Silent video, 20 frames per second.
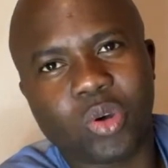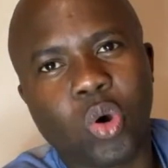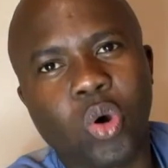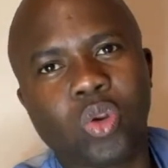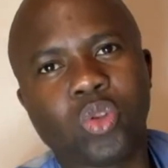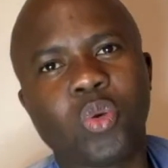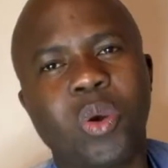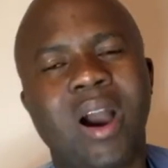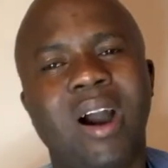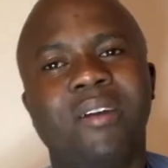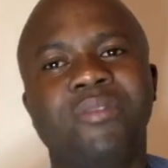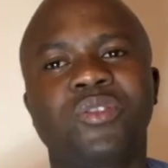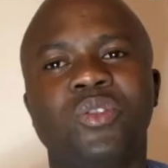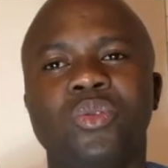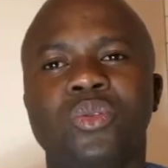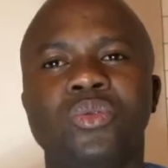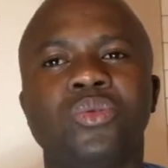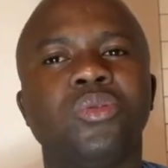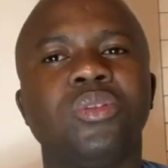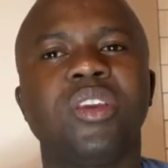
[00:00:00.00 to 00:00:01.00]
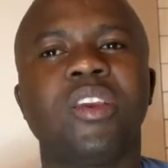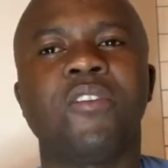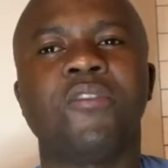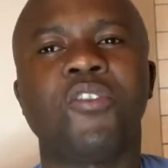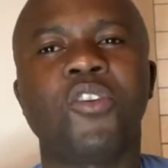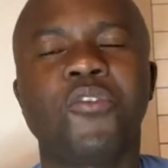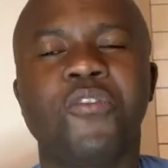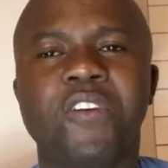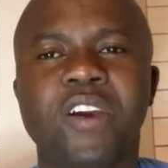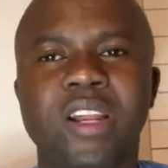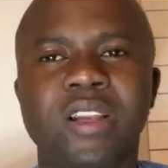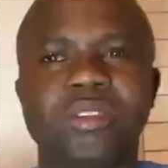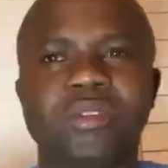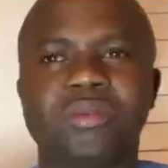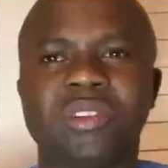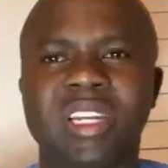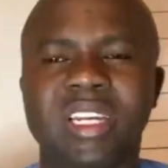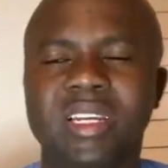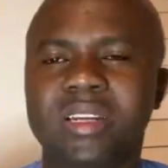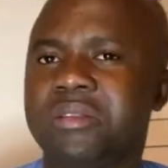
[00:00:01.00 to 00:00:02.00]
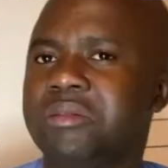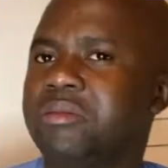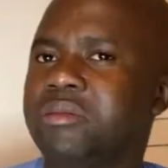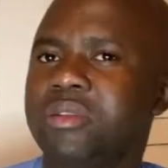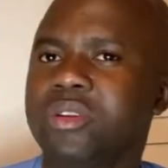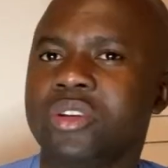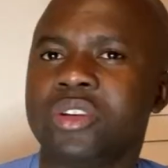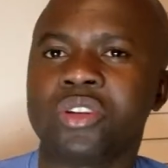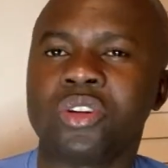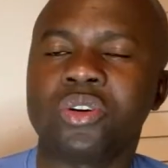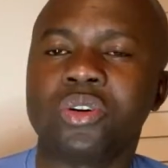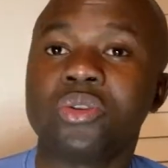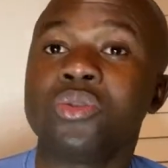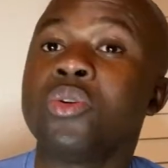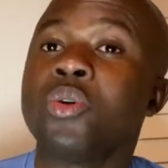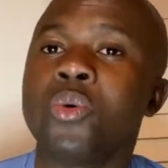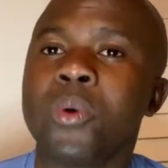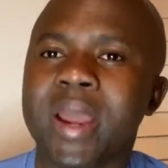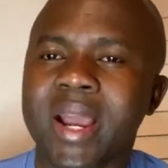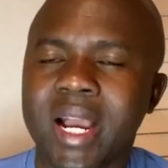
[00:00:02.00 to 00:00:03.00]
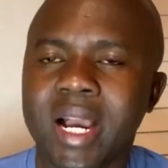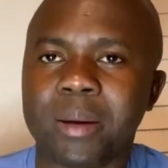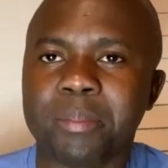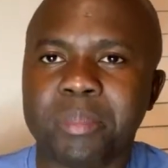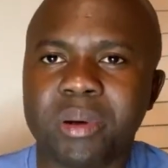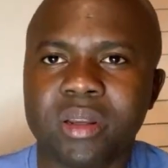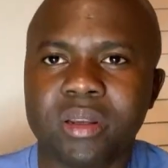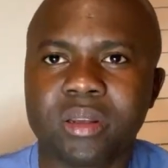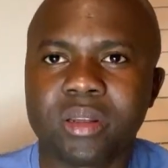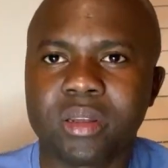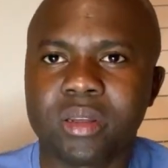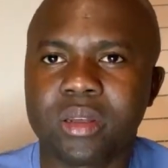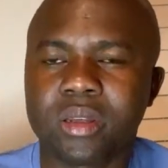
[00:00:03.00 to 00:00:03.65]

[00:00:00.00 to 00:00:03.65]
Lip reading: All you have to do, if you fail today, you wake up